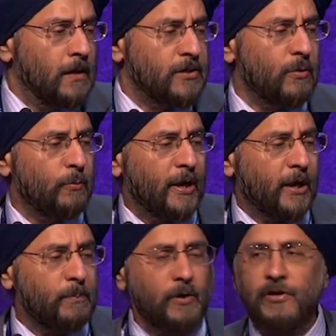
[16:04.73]
So
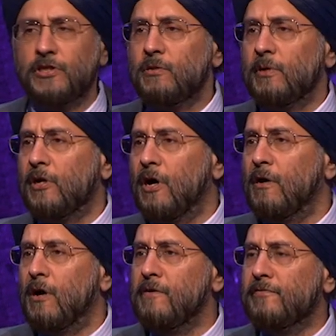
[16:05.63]
we're moving to an
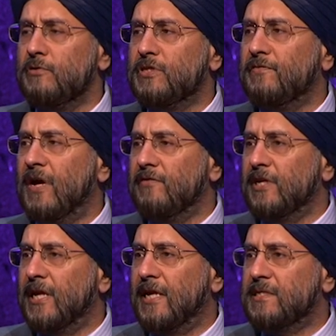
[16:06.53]
overall
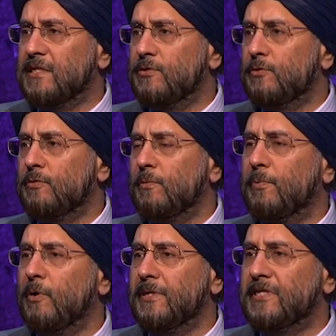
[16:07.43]
survival analysis, which will
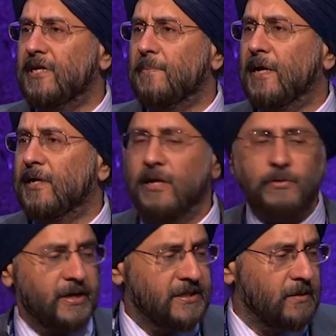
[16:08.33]
probably take about
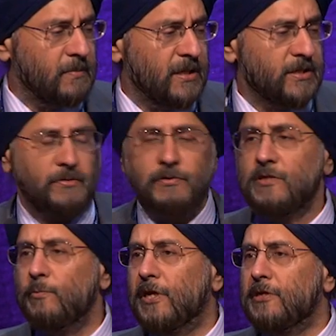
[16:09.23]
another 18 months. The
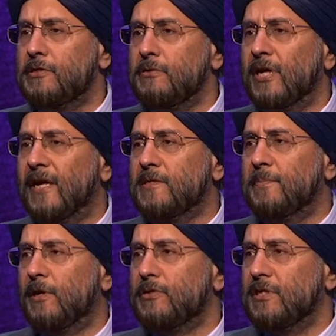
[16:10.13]
reason we can do that is
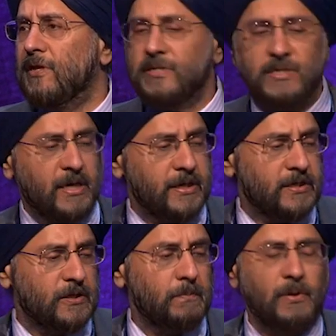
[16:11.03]
because another study
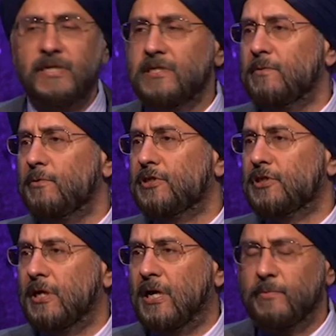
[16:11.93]
is completed,
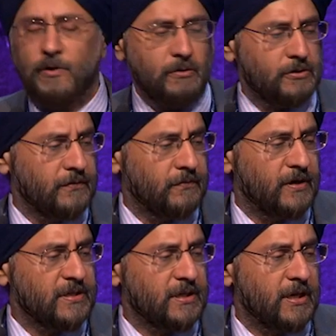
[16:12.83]
which I'm a co-chief
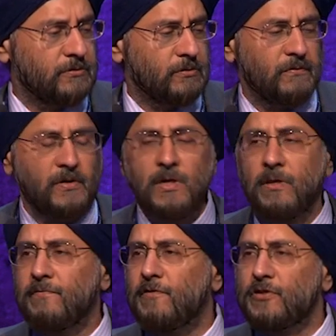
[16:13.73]
investigator of,
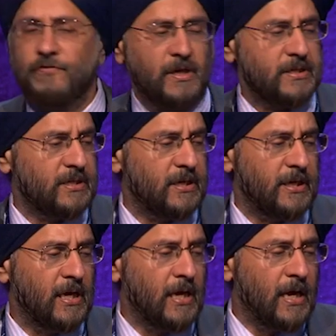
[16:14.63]
the FOXFIRE
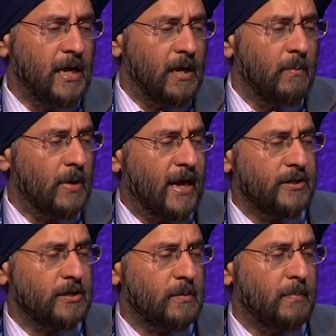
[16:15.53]
study,
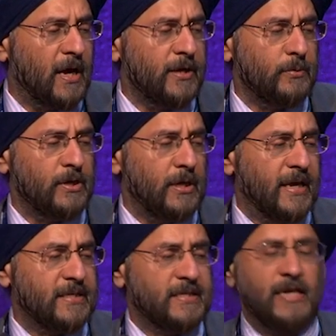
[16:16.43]
and combined with
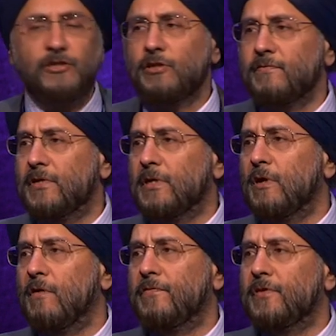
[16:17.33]
an extension of the
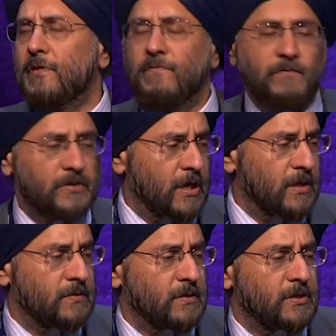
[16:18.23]

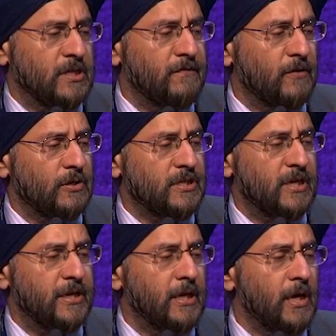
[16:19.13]
SIRFLOX
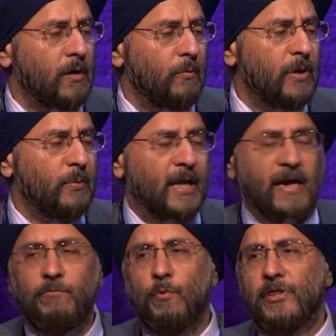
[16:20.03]
study, we will
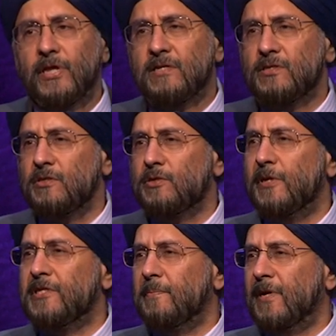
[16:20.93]
have
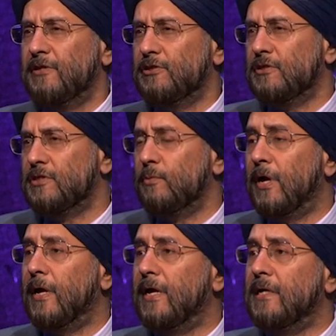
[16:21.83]
1,020 patients
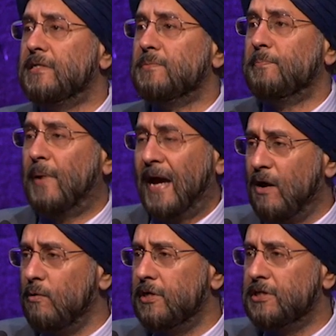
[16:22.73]
where it's
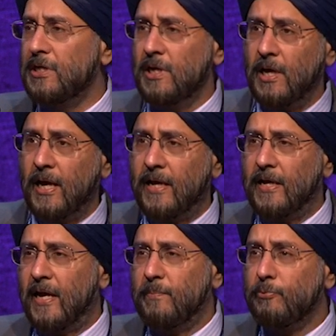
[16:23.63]
powered
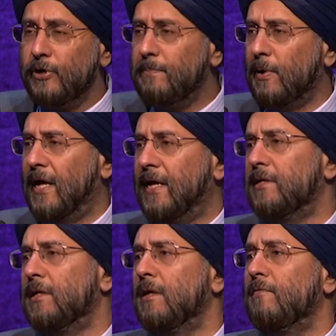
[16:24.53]
and
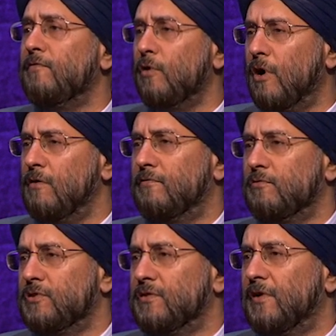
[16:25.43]
pre-planned for
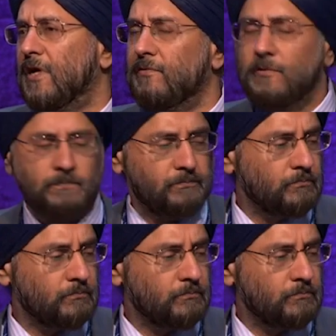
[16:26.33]
overall survival.